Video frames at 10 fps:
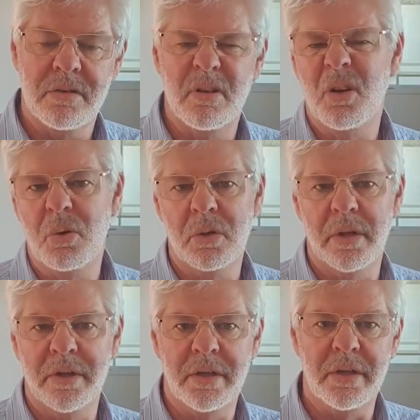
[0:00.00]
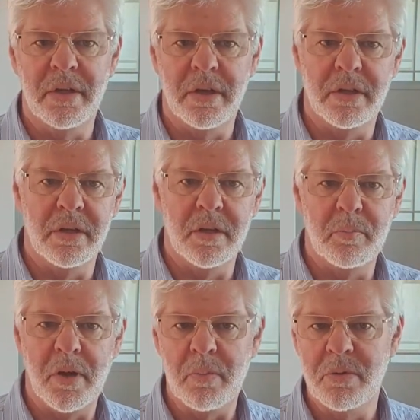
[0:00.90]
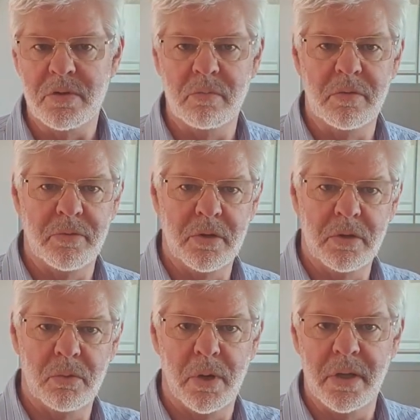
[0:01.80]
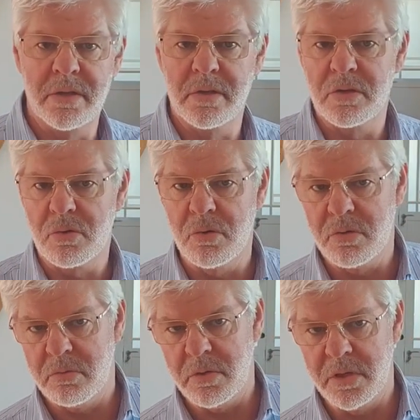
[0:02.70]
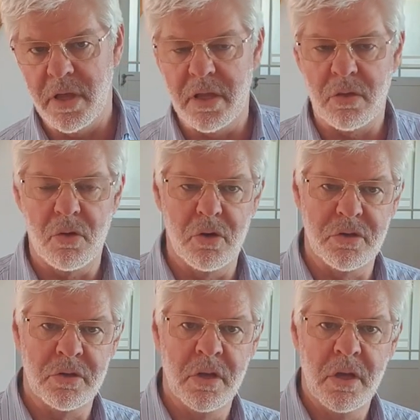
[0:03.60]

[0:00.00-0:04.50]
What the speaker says: You know, all the nitty-gritty papers to be filled, what does this cost, what does that cost,